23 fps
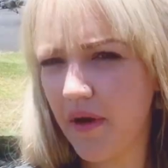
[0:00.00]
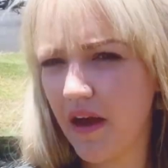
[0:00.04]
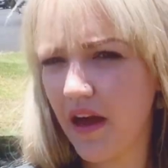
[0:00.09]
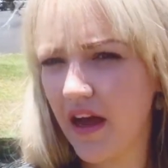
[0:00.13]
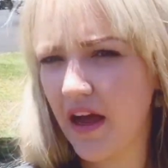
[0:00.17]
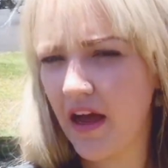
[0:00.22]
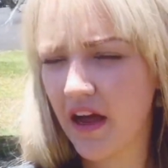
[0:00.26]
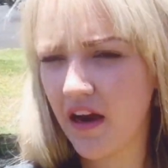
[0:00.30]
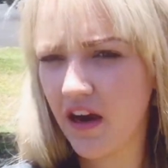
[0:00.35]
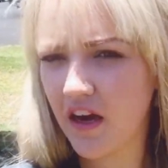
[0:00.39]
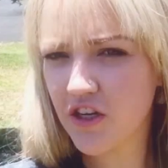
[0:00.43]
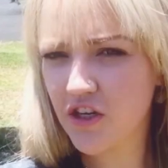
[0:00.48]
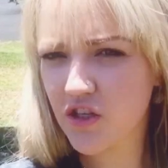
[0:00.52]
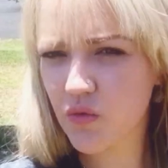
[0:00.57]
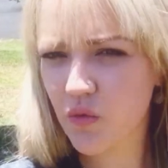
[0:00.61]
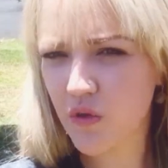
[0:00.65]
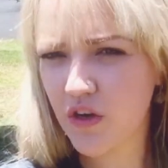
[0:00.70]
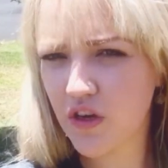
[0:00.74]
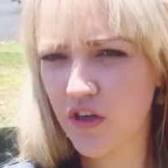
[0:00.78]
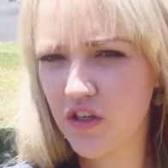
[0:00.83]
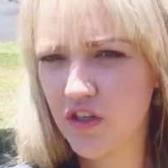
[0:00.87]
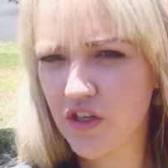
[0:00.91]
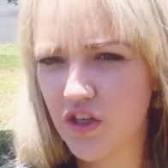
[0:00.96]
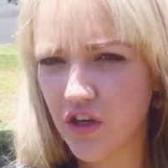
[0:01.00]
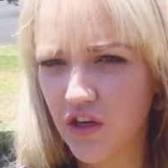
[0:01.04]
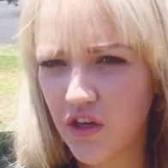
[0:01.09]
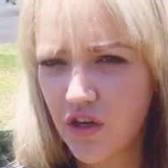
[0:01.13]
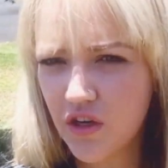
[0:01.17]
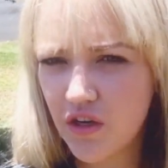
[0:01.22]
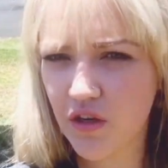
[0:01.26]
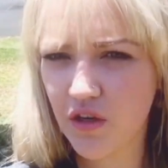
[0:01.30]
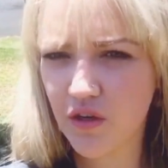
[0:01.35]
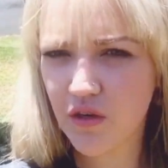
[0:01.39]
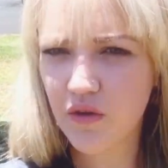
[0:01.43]
And I just wanted
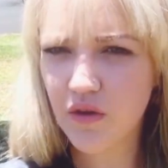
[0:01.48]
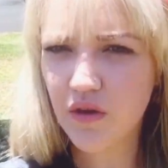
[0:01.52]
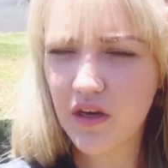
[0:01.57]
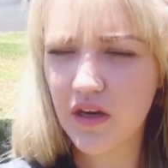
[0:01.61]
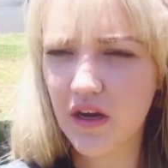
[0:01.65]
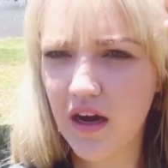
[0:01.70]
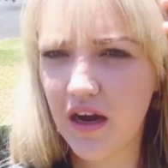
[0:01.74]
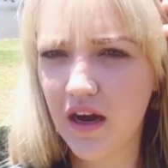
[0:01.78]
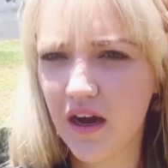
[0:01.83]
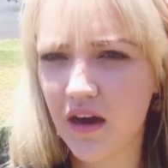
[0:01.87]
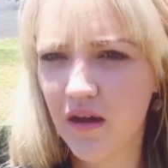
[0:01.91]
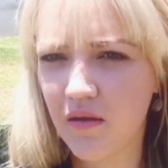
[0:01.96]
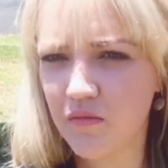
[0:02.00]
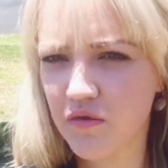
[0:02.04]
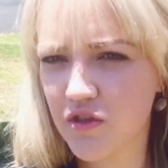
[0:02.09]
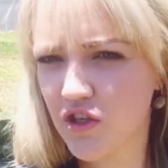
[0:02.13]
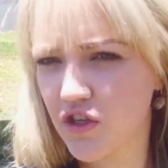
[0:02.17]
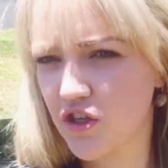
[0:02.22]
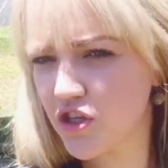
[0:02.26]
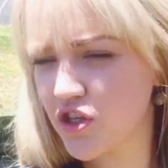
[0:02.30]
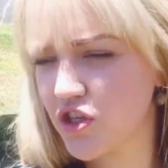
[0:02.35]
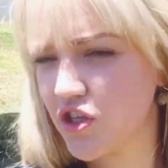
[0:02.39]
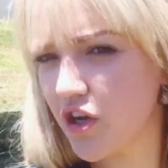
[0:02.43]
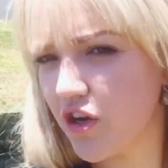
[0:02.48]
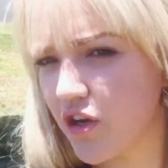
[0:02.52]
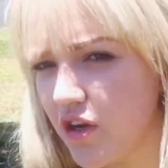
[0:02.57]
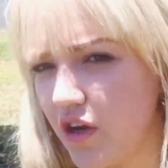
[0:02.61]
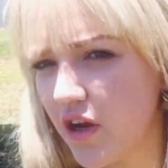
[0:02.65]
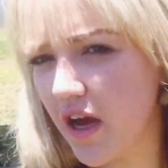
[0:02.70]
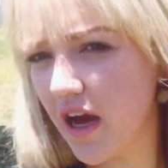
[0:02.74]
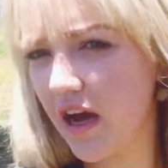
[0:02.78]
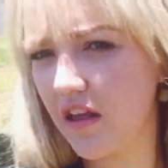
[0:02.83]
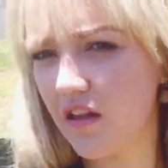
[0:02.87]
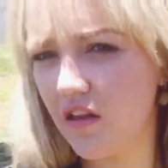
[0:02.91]
to sort of show
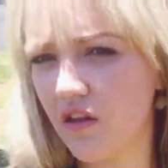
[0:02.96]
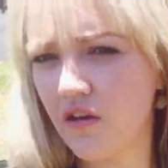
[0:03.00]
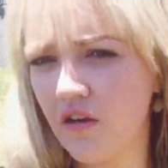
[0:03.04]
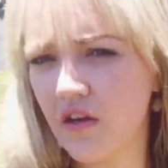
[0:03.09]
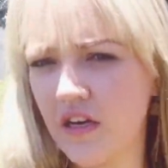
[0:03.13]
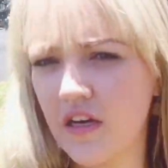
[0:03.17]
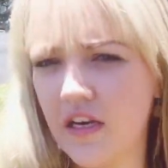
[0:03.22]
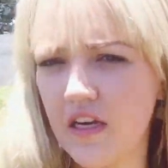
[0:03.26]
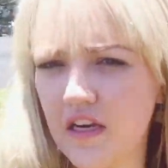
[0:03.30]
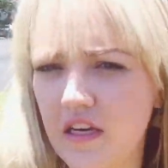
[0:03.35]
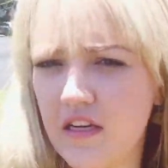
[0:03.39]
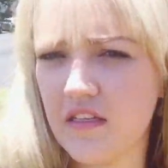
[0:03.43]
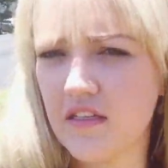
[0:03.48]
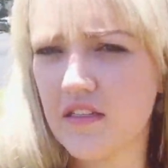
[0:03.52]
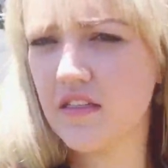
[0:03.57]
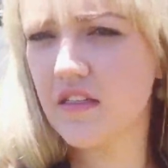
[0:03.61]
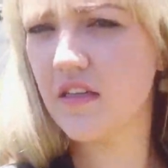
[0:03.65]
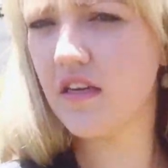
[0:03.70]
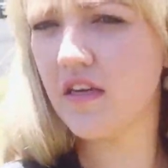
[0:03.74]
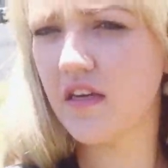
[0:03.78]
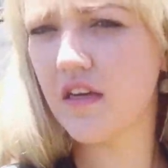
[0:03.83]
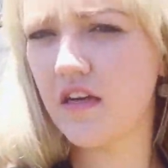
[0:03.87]
you how long it is,